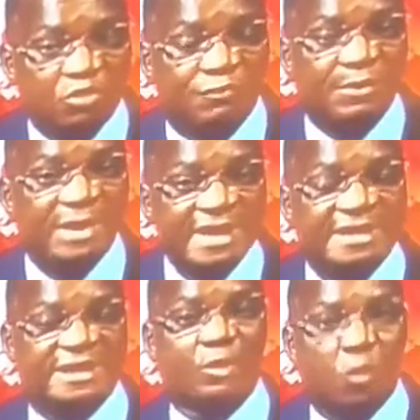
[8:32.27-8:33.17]
of a
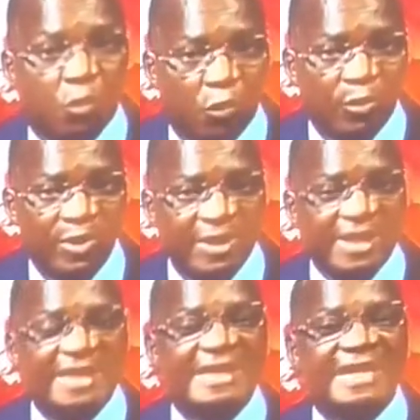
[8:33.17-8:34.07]
military coup.
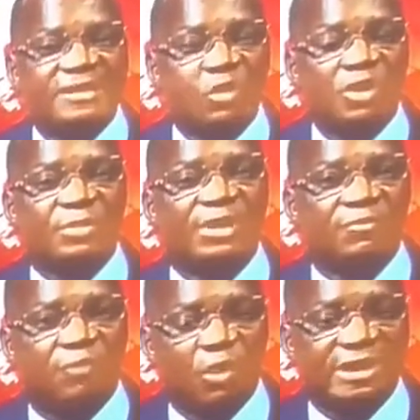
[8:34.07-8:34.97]
He has not been
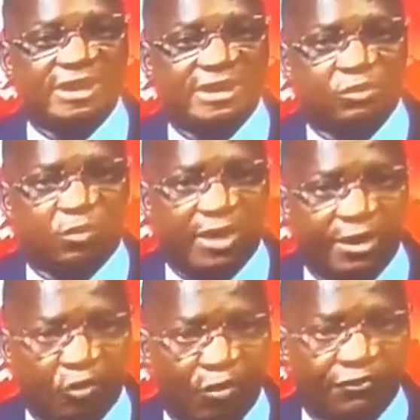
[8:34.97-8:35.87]
voted into that
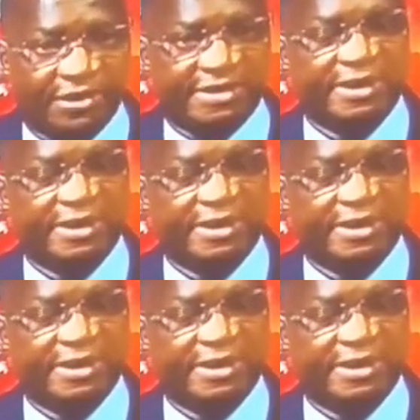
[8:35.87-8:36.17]
office.